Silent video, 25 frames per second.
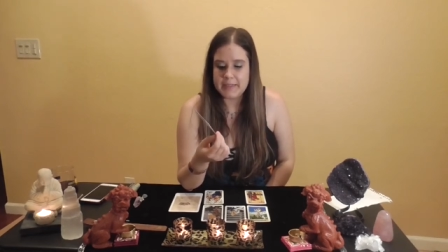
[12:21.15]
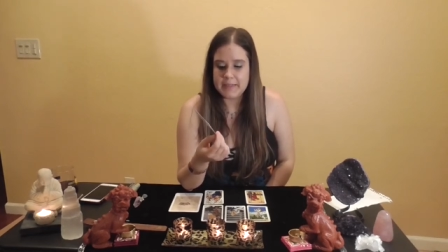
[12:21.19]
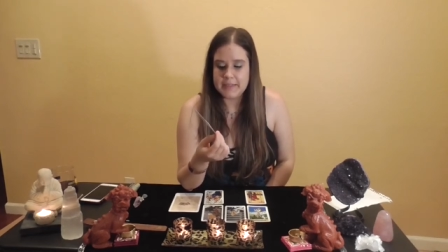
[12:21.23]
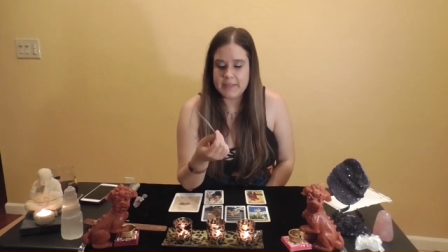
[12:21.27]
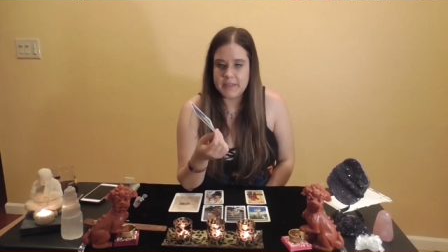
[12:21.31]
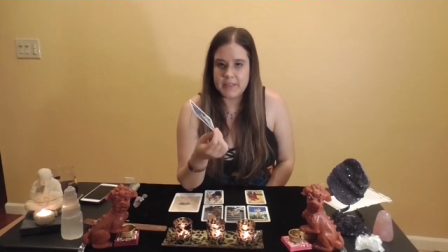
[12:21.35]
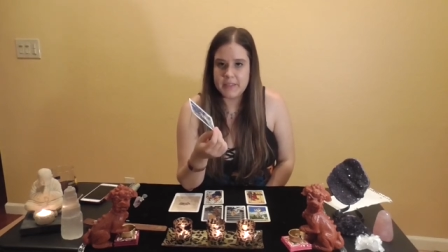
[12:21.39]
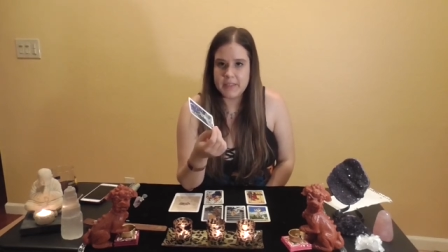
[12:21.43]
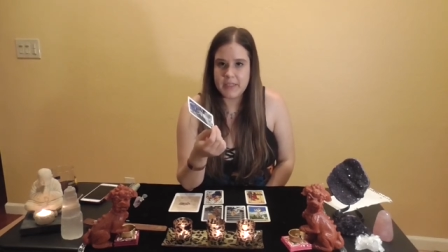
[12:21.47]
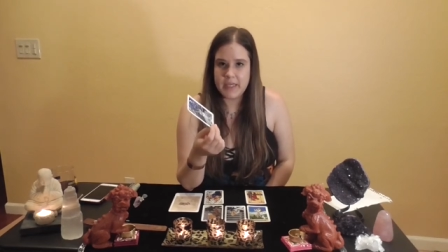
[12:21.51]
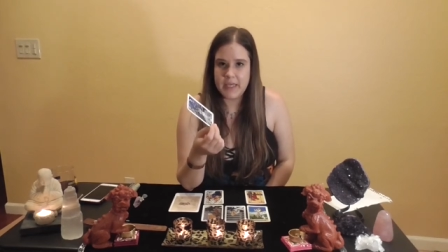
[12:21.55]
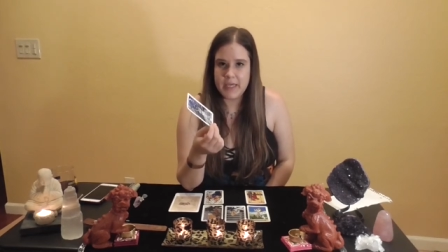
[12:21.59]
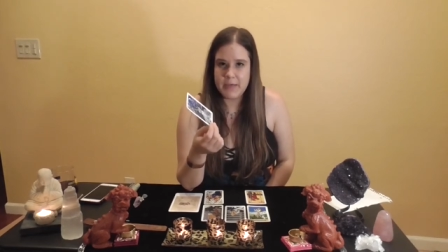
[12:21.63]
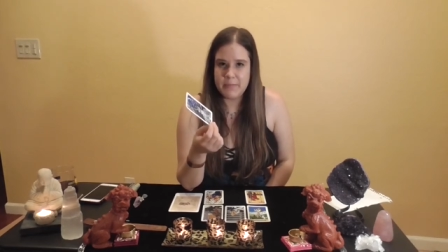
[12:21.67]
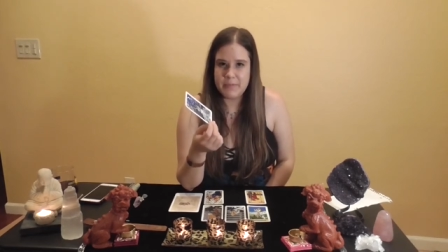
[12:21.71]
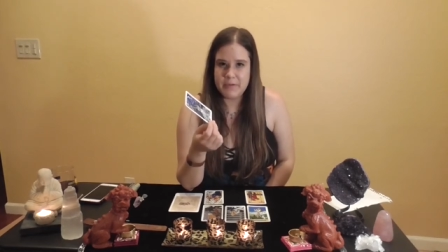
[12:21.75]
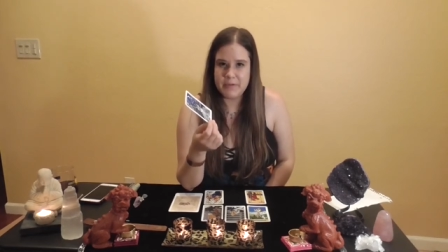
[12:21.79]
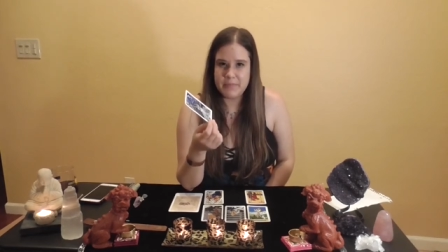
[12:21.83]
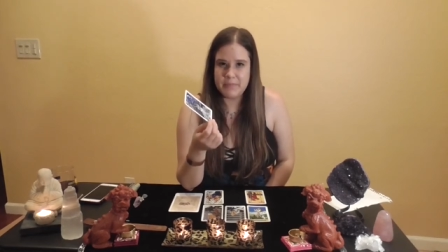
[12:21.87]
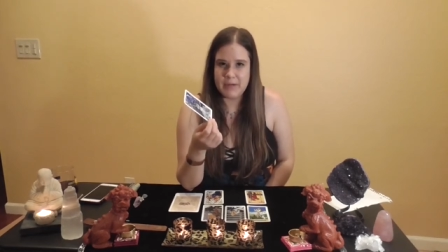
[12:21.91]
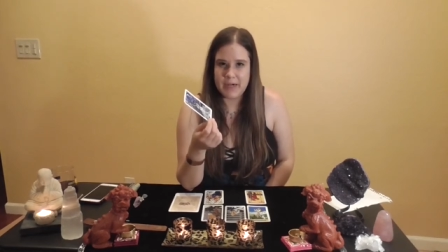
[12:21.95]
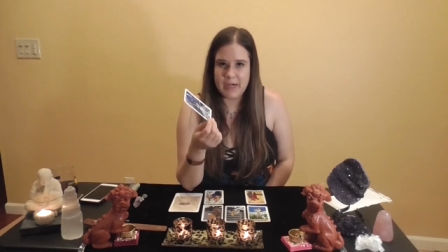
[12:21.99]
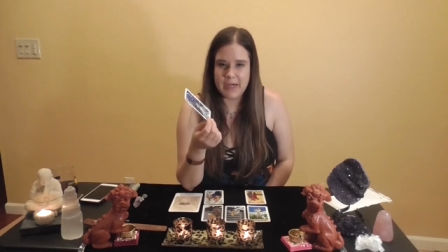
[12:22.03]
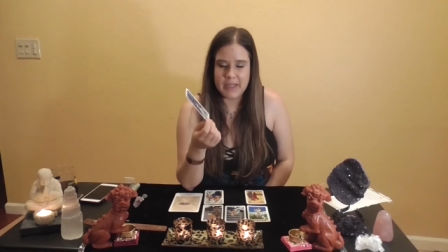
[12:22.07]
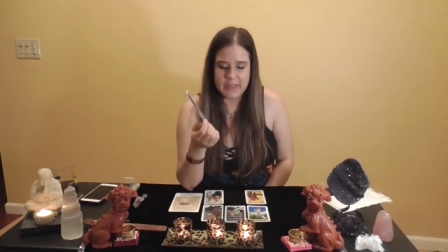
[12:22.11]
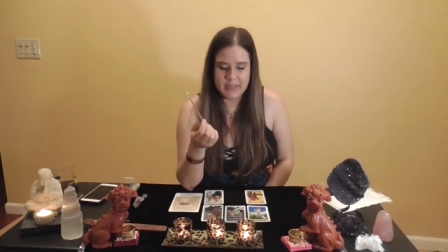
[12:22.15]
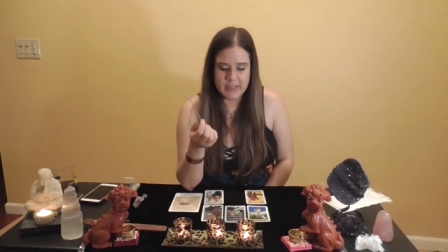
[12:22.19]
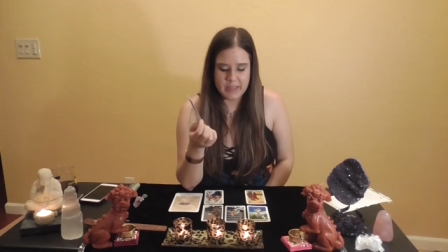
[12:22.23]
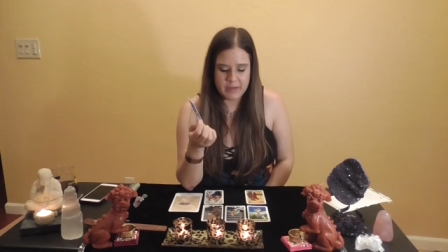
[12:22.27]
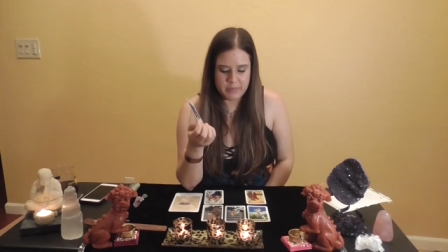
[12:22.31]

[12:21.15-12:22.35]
just keep in mind,